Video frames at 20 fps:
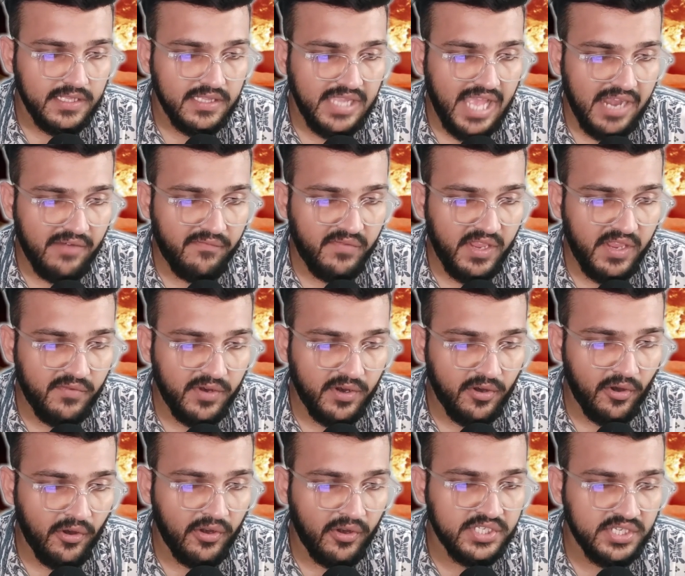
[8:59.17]
that we were
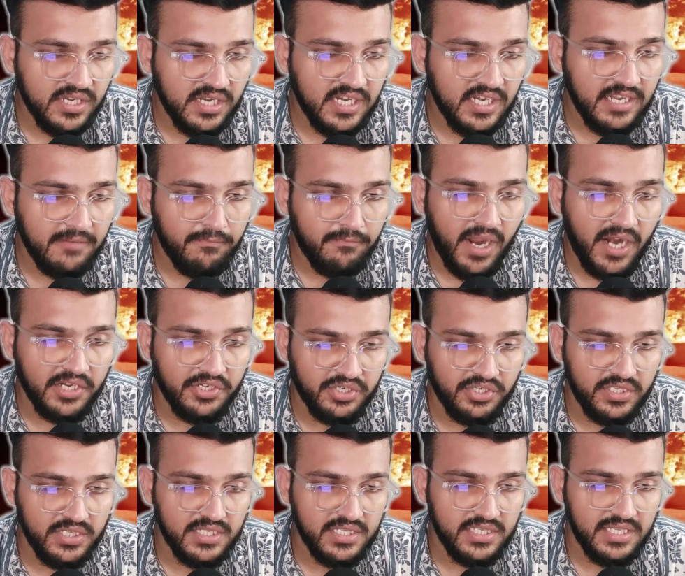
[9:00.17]
originally
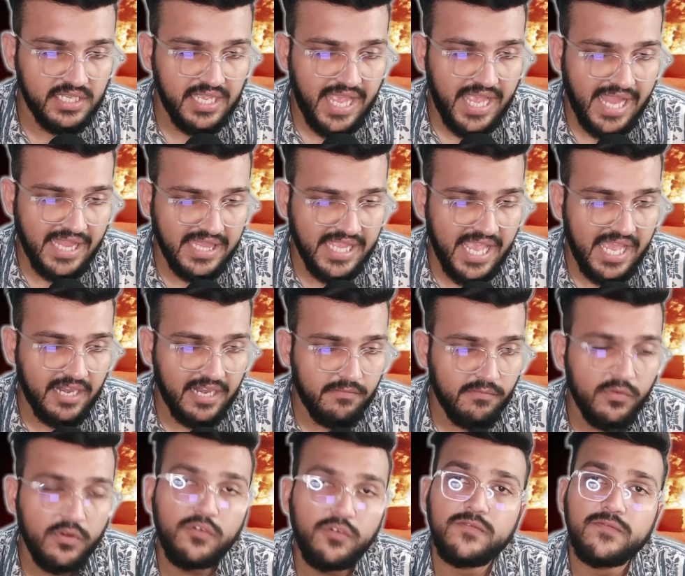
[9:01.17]
Martians and then
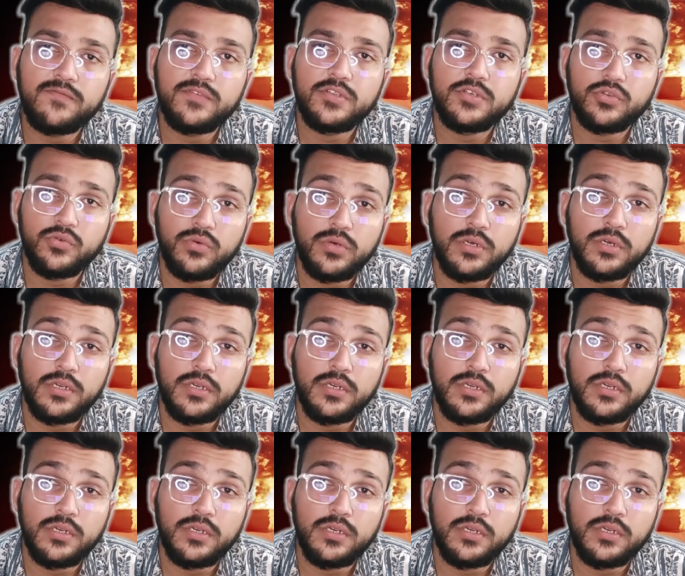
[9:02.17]
moved to